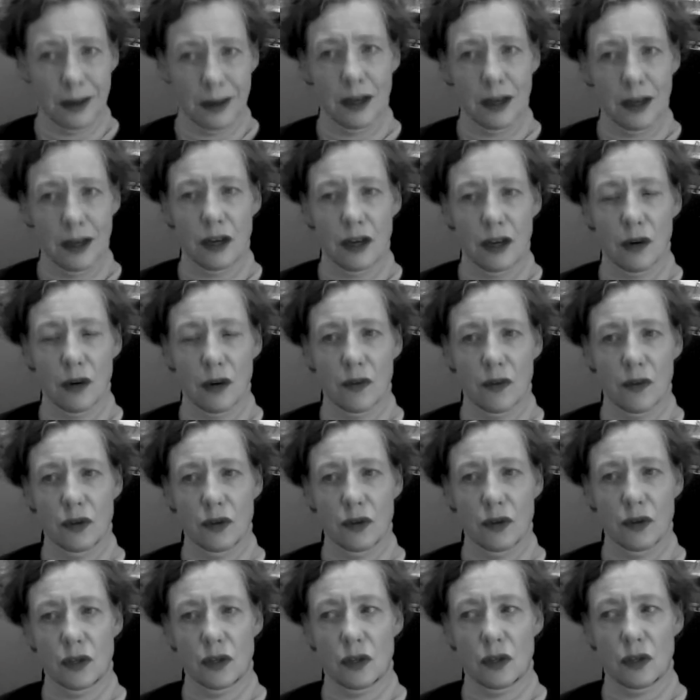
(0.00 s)
you know, and
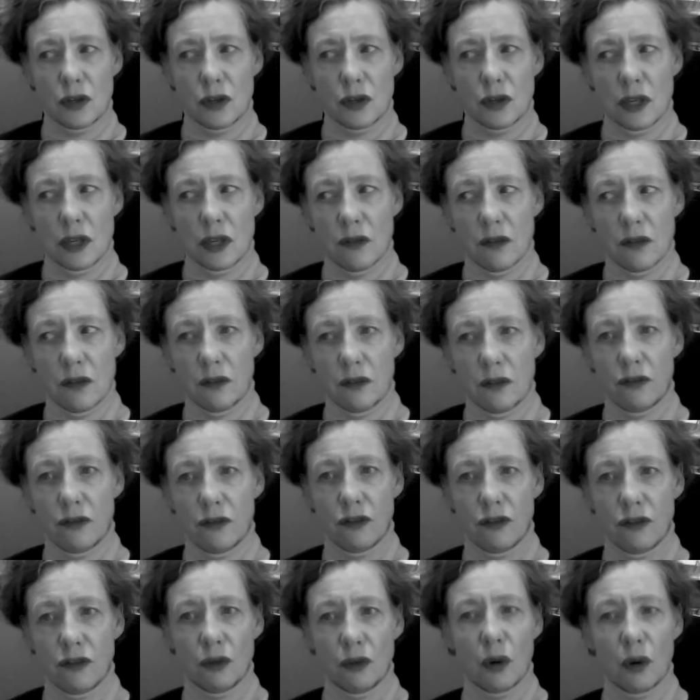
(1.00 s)
there's even
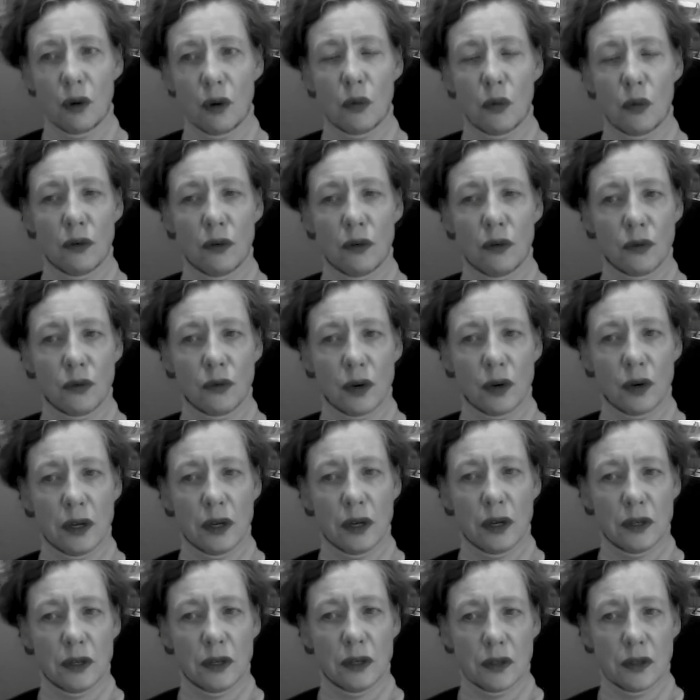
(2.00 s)
fewer
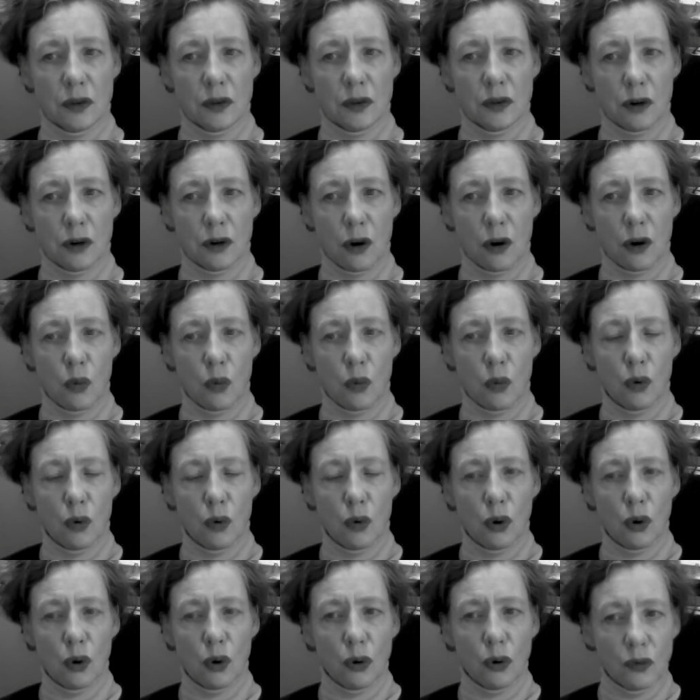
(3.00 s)
wolverines than there are
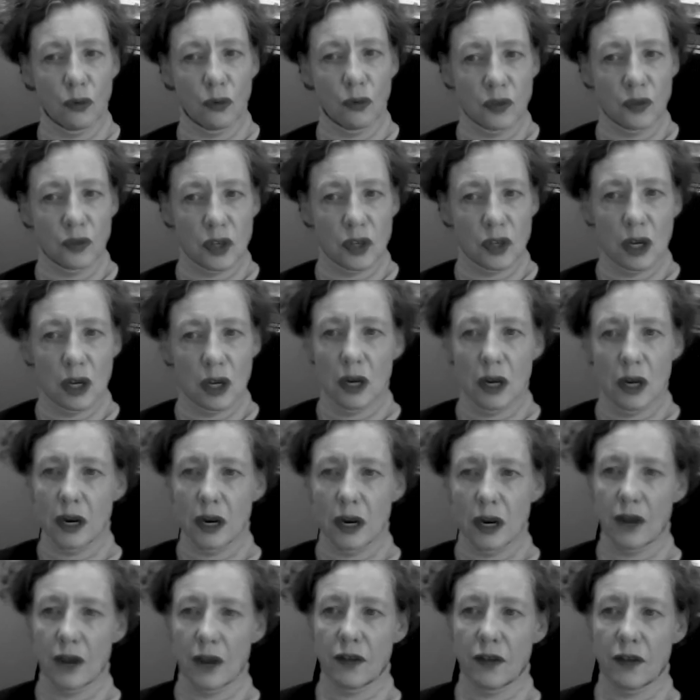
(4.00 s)
wolves,
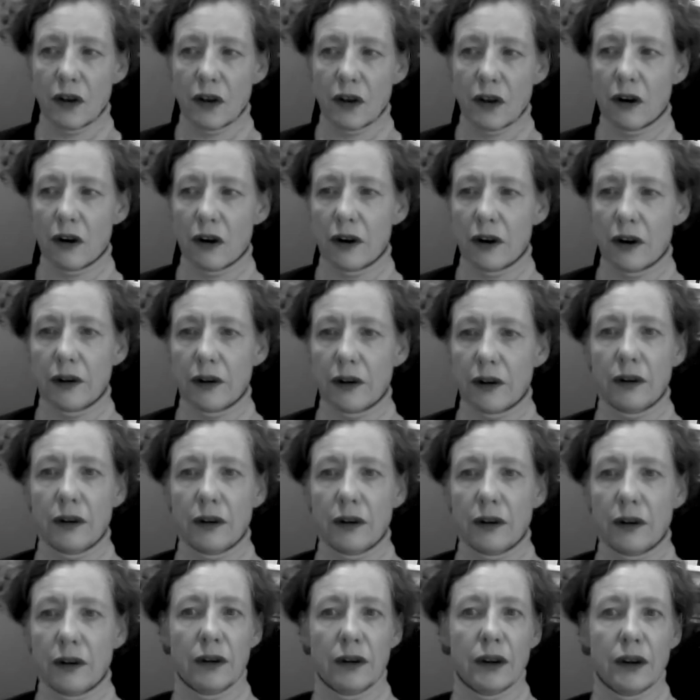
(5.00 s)
and they are,
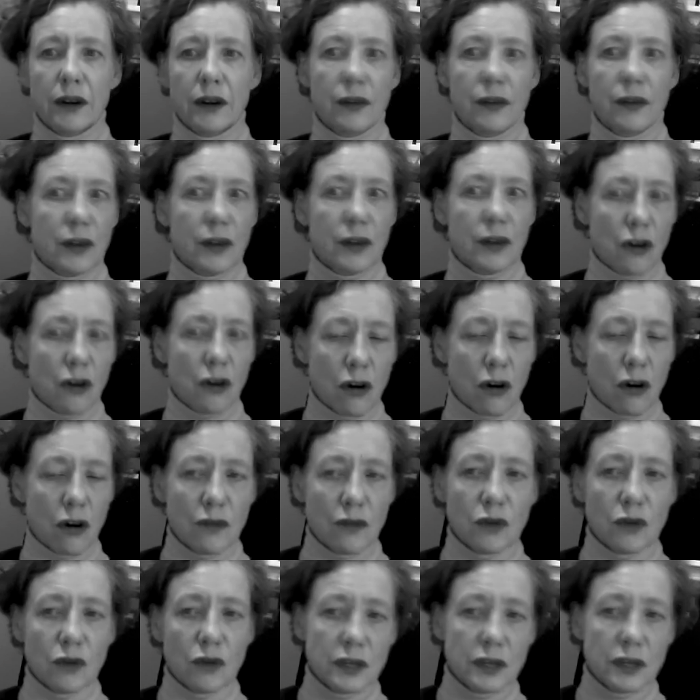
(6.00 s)
you know, they're
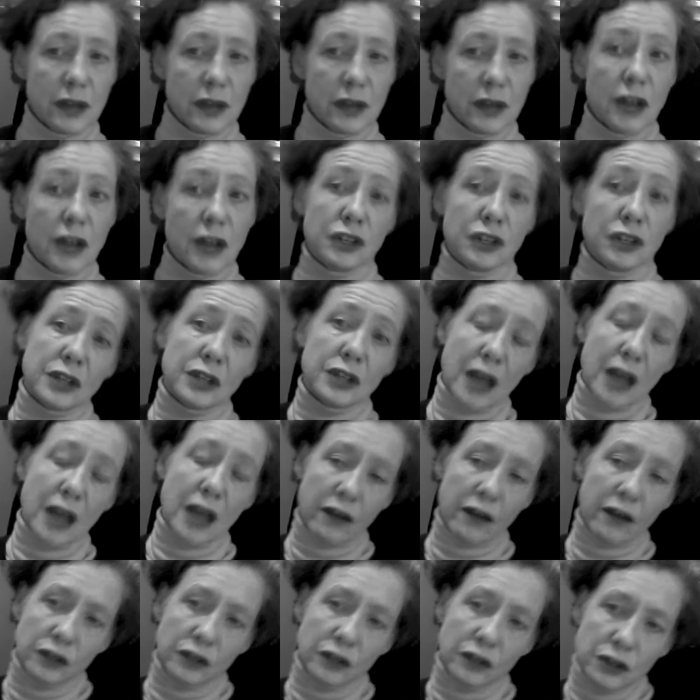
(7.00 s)
carnivores slash
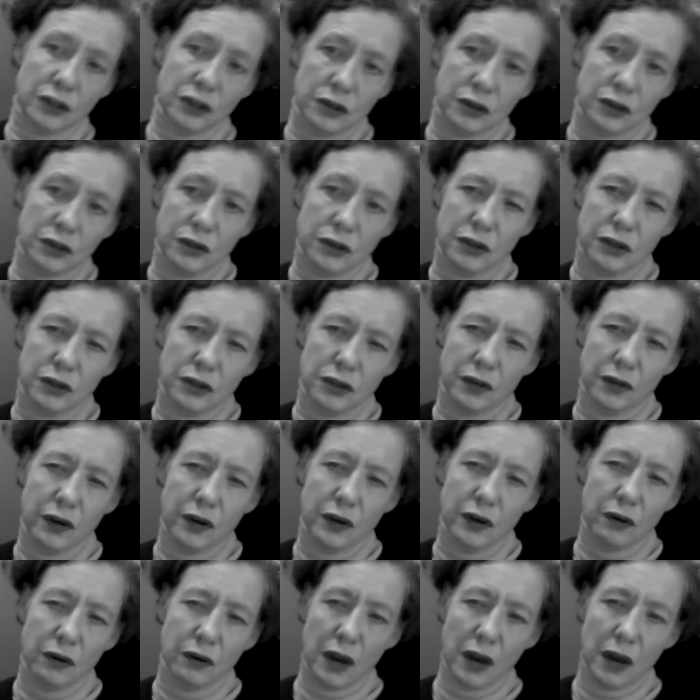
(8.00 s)
scavengers, so they
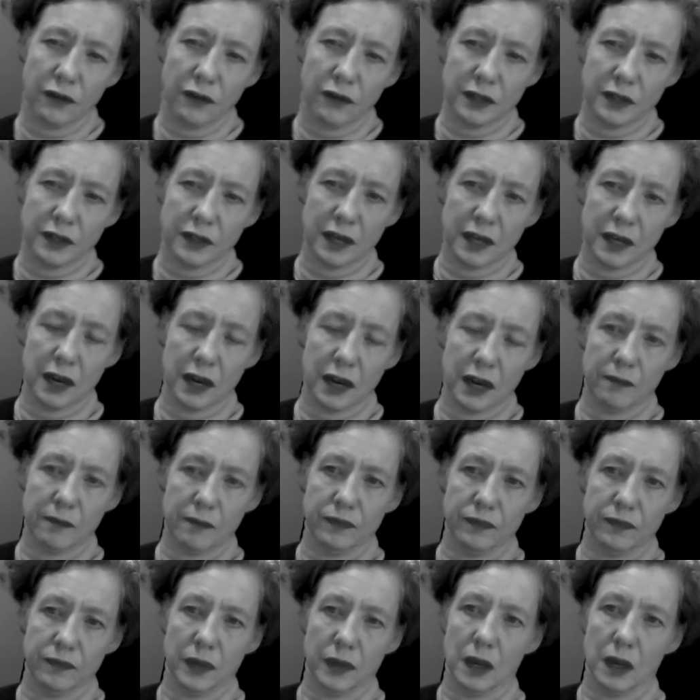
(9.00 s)
don't have the
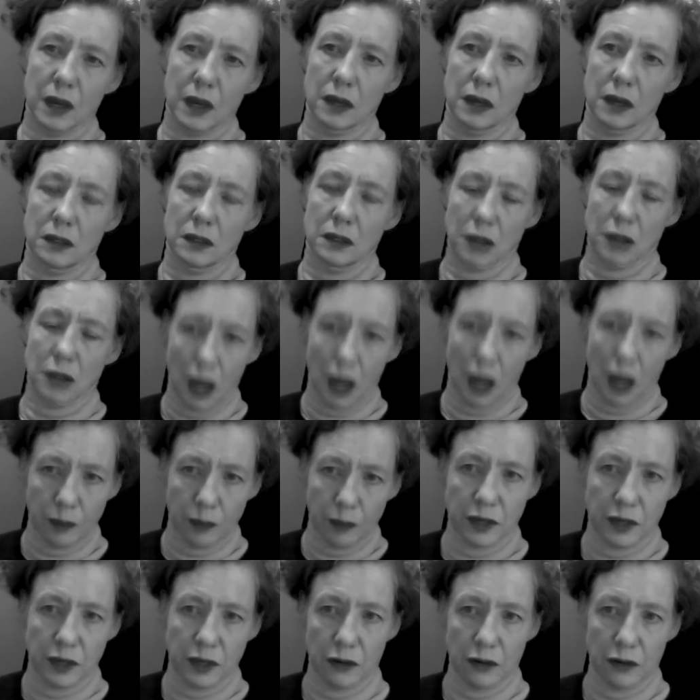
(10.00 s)
same
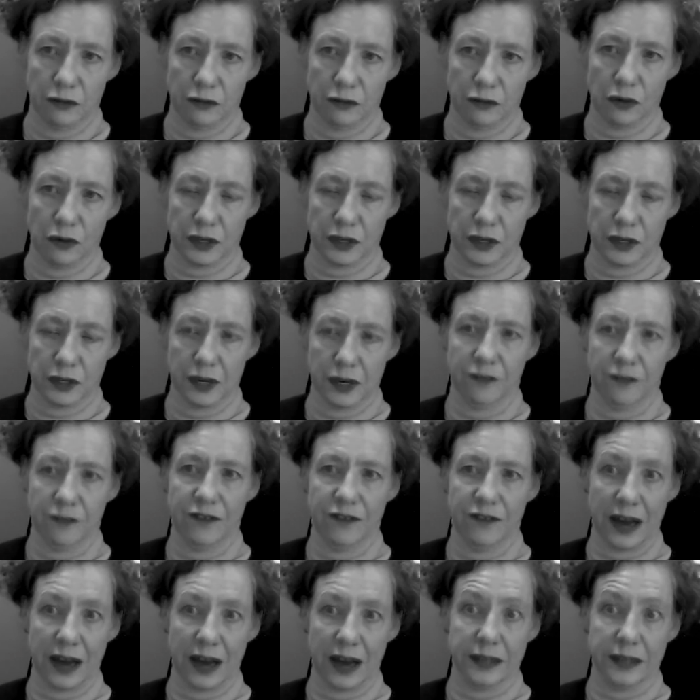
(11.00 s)
top-down forcing
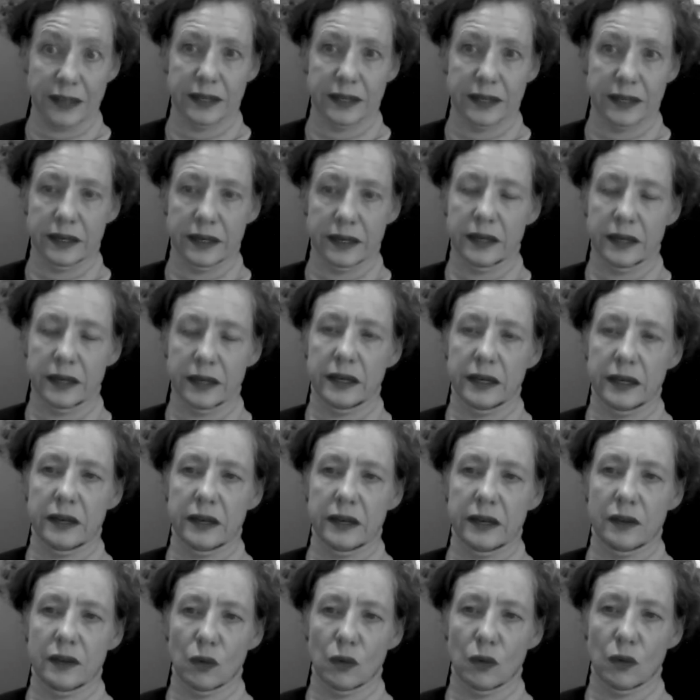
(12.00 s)
effect
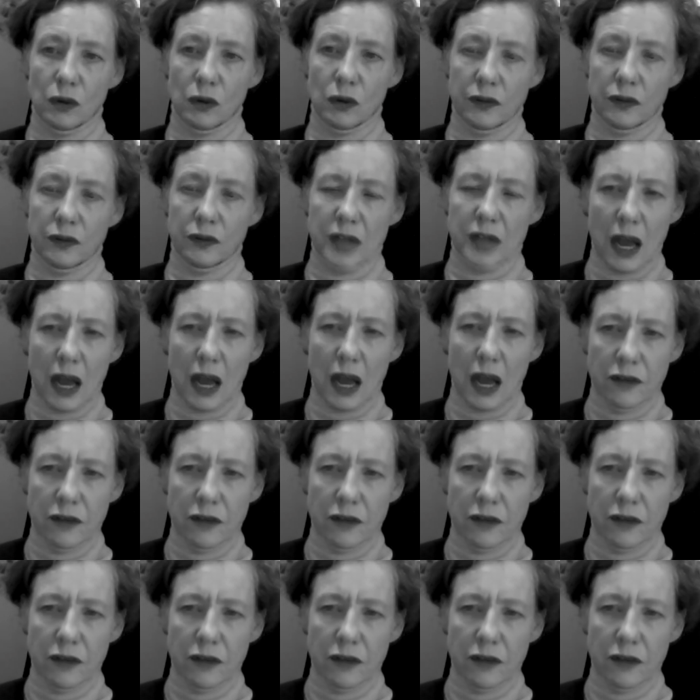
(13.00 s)
that wolves have,